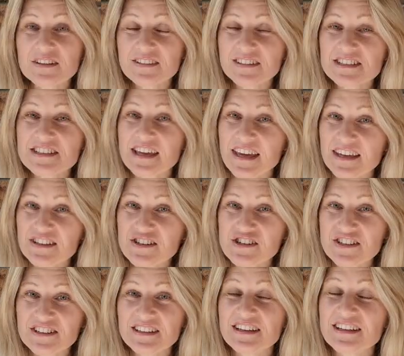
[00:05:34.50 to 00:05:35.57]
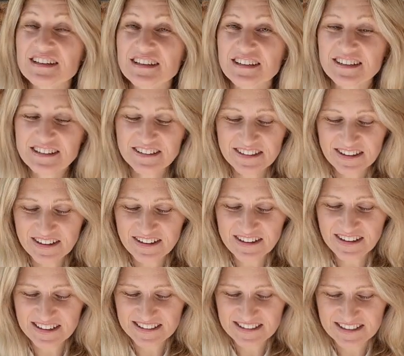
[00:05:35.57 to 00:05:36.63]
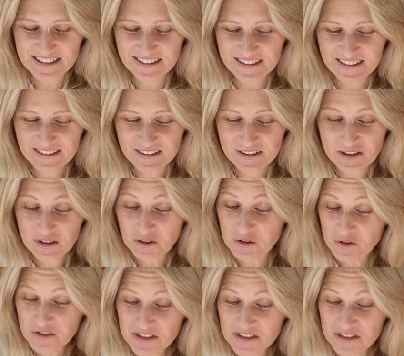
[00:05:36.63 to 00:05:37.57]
at this ancient Greek writing. Do you